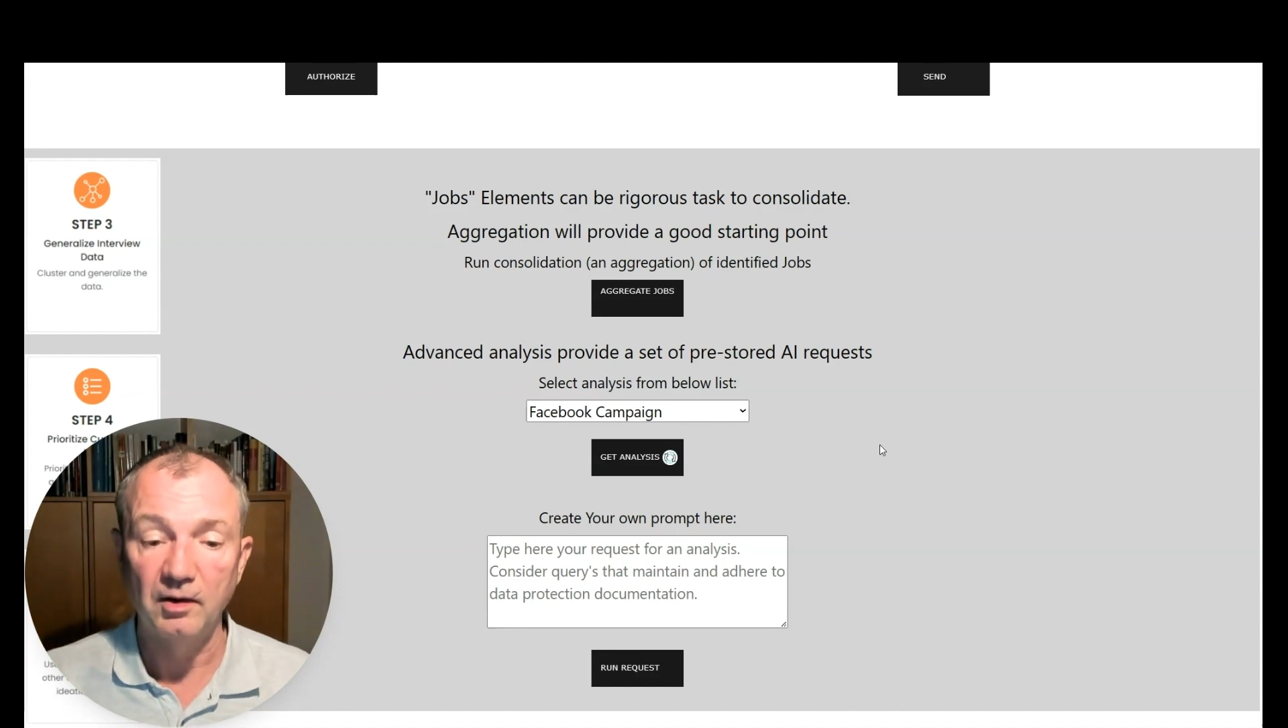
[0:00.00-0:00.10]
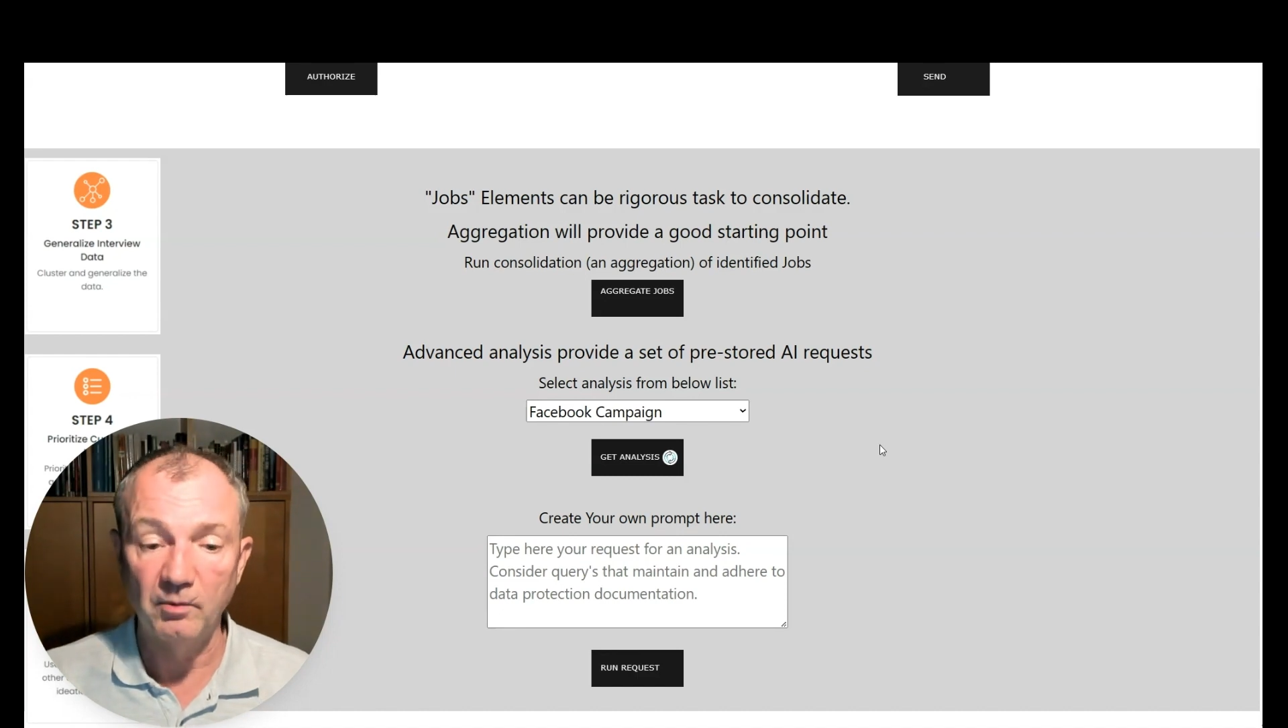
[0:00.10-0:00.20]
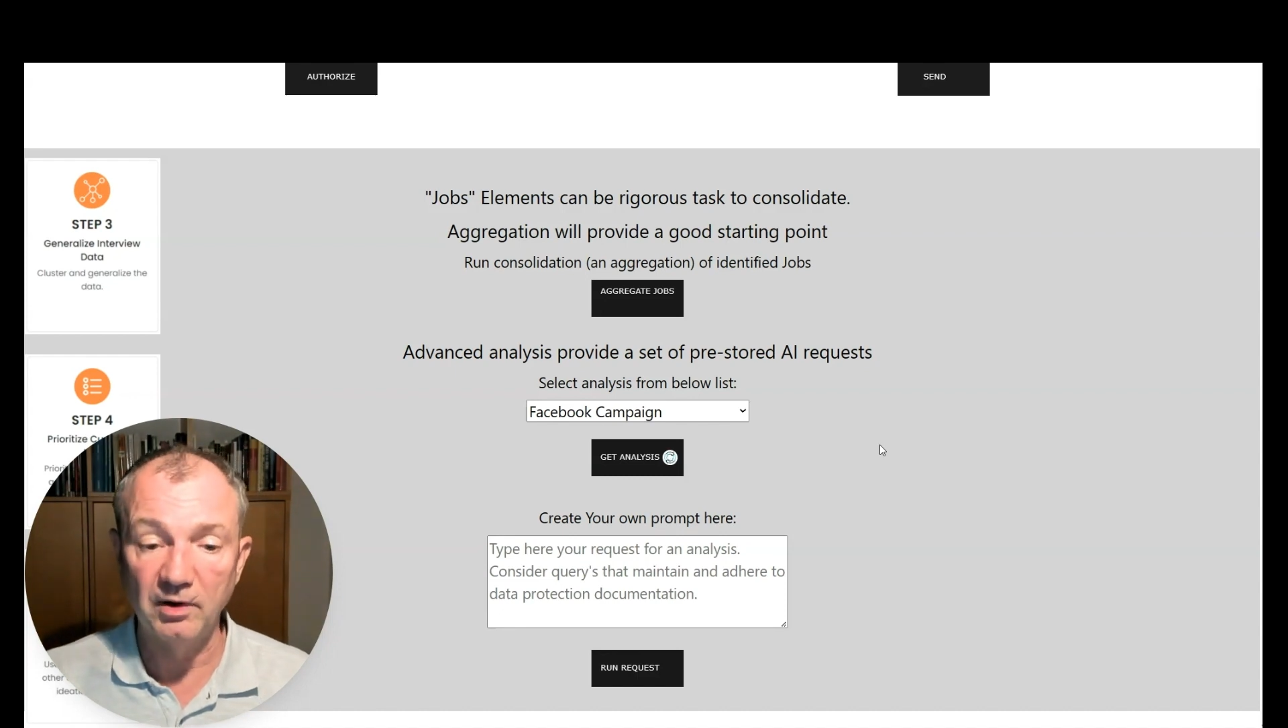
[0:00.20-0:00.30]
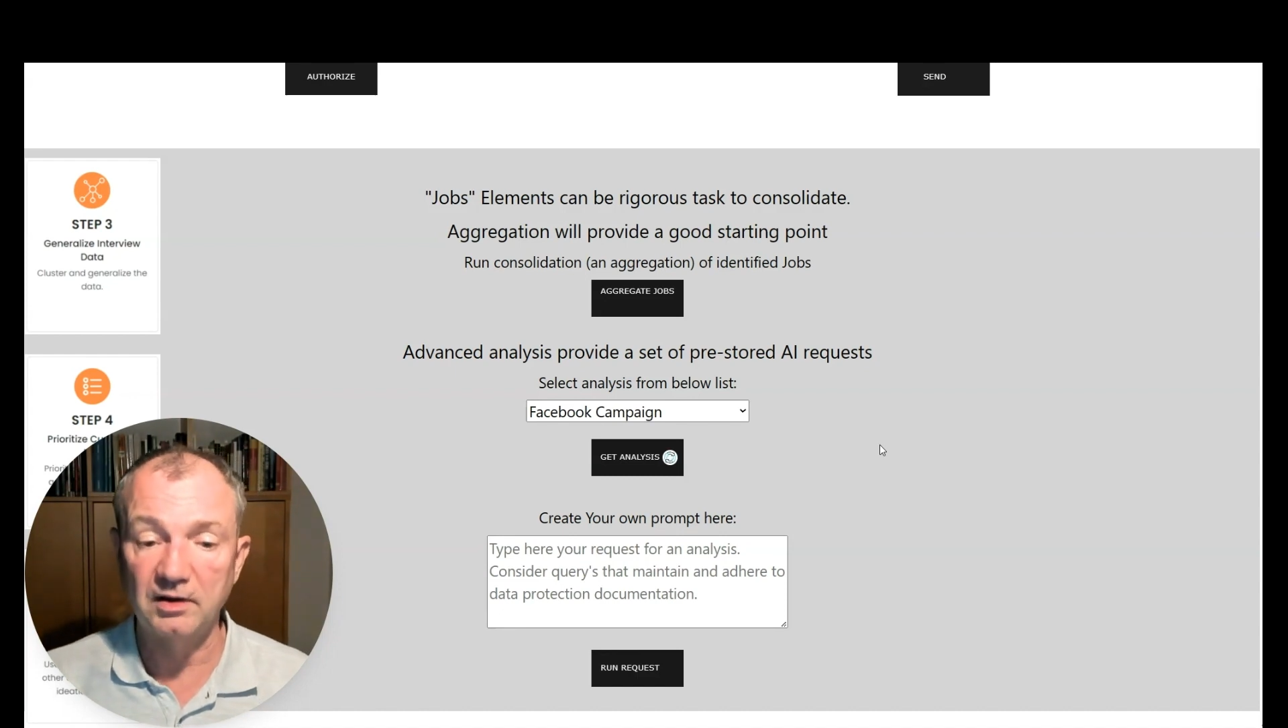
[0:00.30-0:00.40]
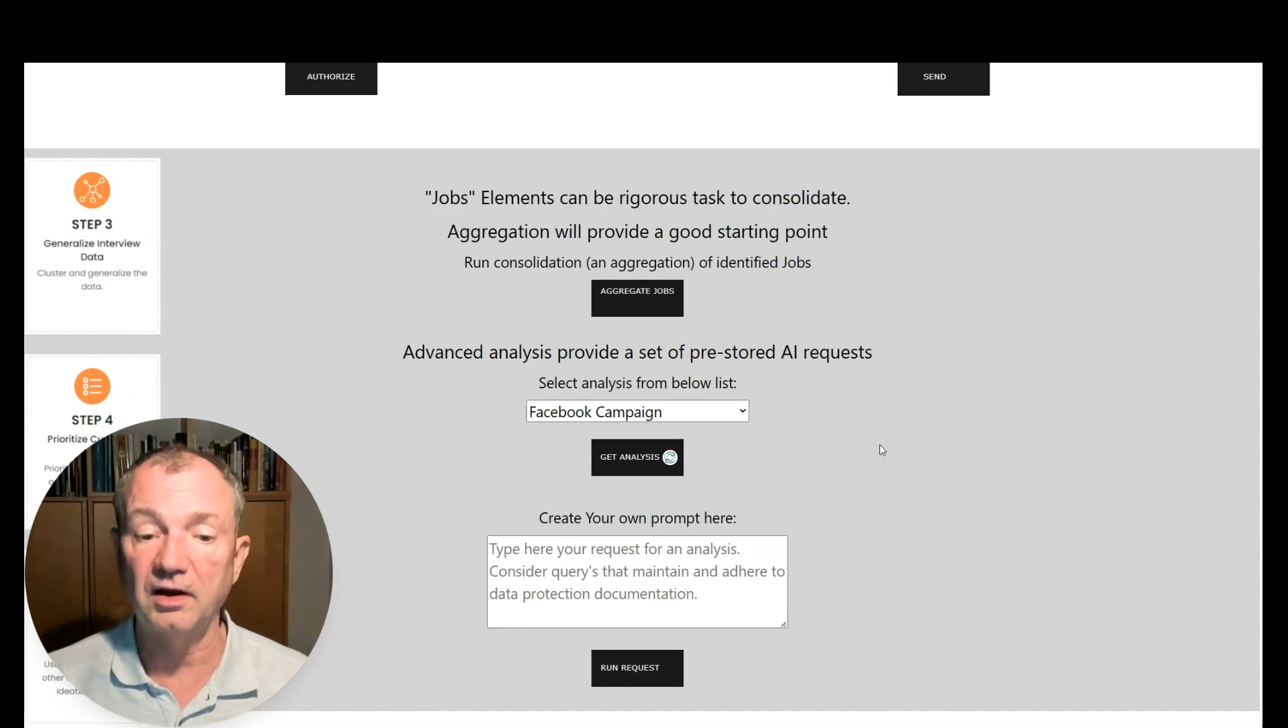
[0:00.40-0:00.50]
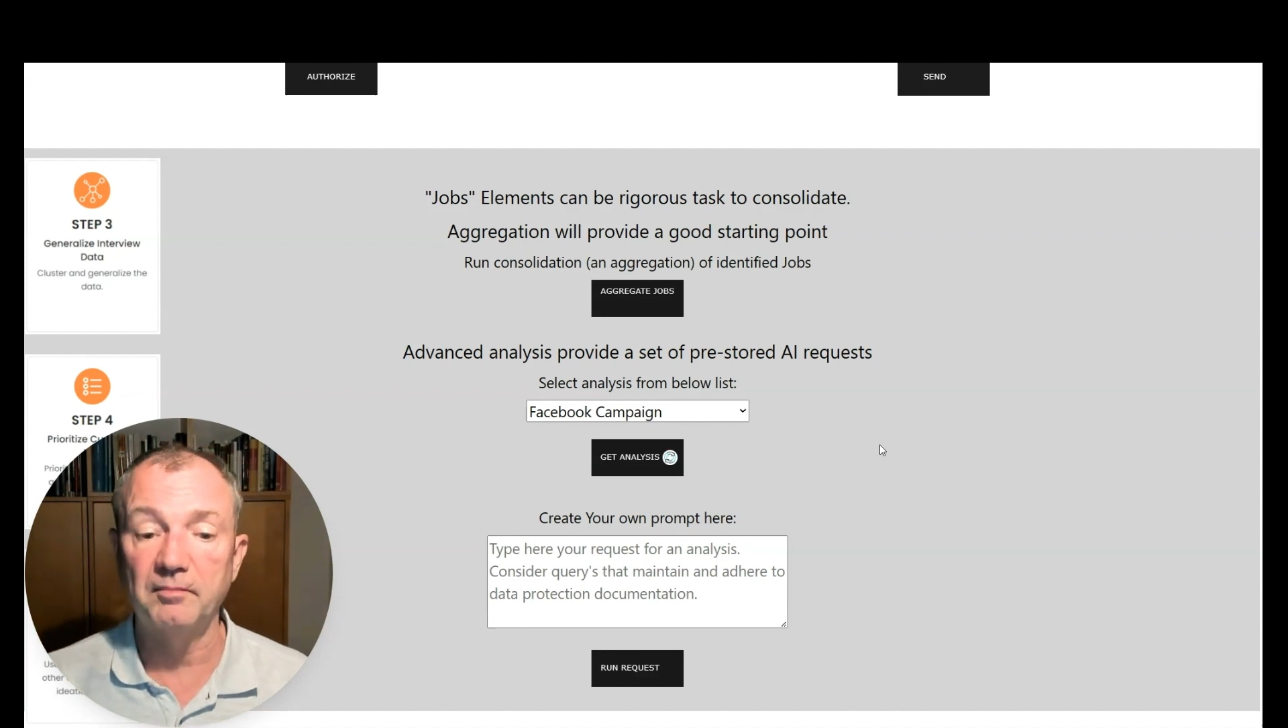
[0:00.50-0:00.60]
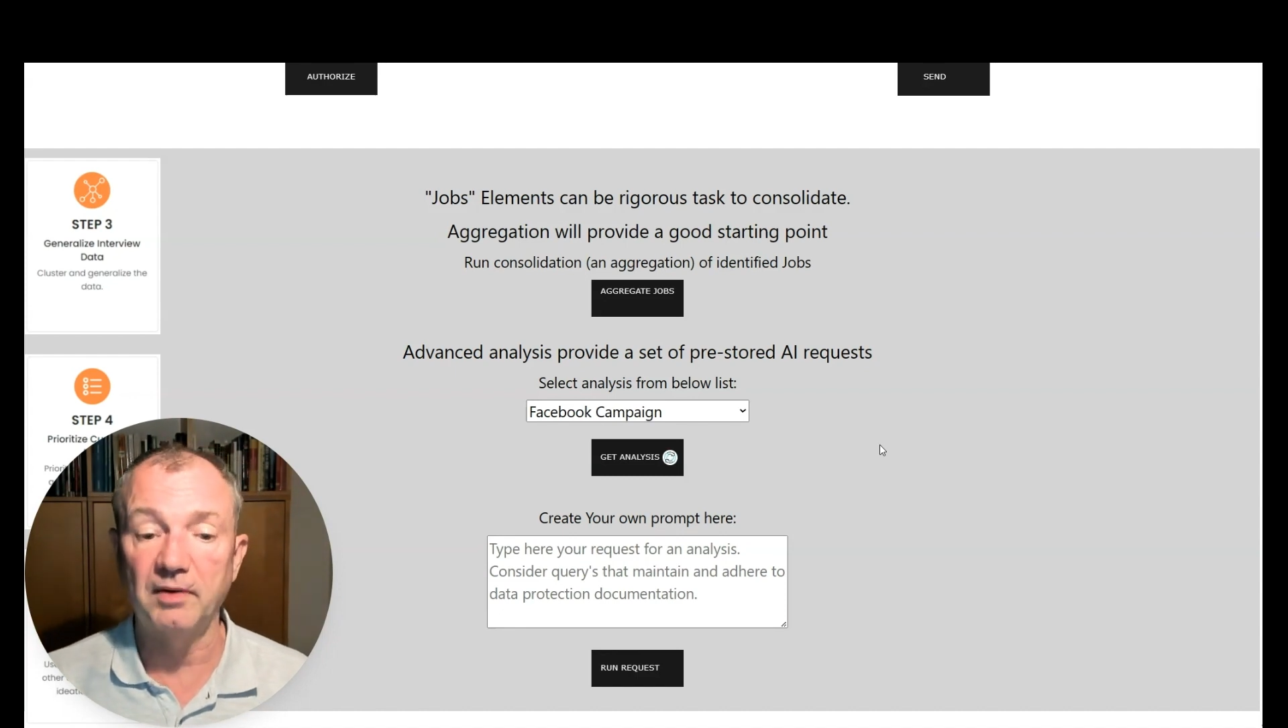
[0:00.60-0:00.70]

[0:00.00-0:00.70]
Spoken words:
will come